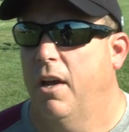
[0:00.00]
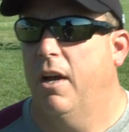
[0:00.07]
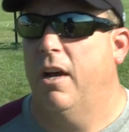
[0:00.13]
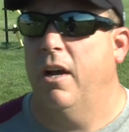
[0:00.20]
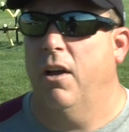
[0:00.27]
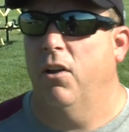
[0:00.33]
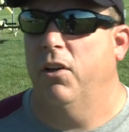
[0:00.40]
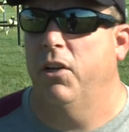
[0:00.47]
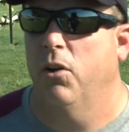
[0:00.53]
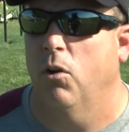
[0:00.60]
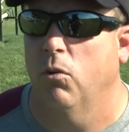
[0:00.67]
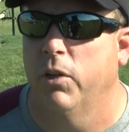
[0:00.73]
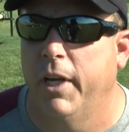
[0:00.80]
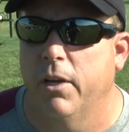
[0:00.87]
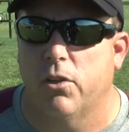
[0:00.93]
uh, you know,
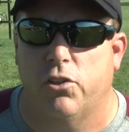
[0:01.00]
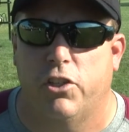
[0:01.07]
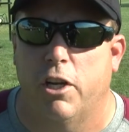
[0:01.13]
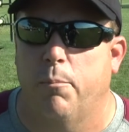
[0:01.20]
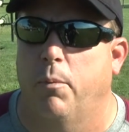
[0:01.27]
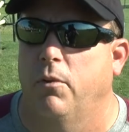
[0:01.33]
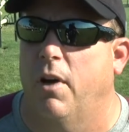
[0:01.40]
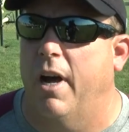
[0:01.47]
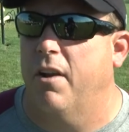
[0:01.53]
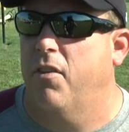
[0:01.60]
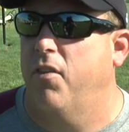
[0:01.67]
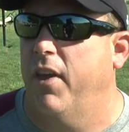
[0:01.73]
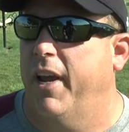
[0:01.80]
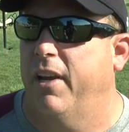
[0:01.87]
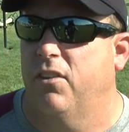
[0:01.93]
leadership, a lot of
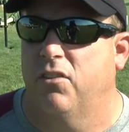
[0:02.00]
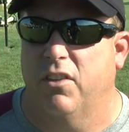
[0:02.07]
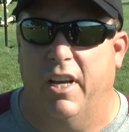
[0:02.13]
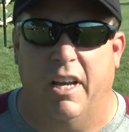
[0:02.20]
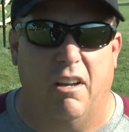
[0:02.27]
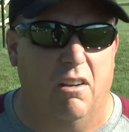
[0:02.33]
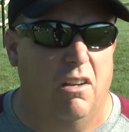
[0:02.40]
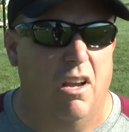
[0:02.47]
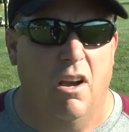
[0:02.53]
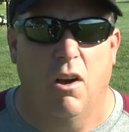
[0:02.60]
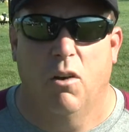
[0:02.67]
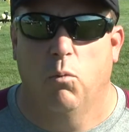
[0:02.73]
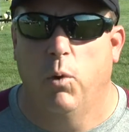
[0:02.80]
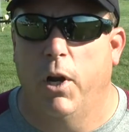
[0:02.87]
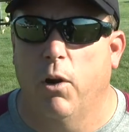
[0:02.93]
things that
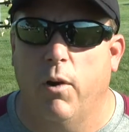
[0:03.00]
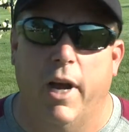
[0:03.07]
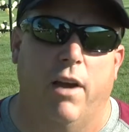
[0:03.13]
we don't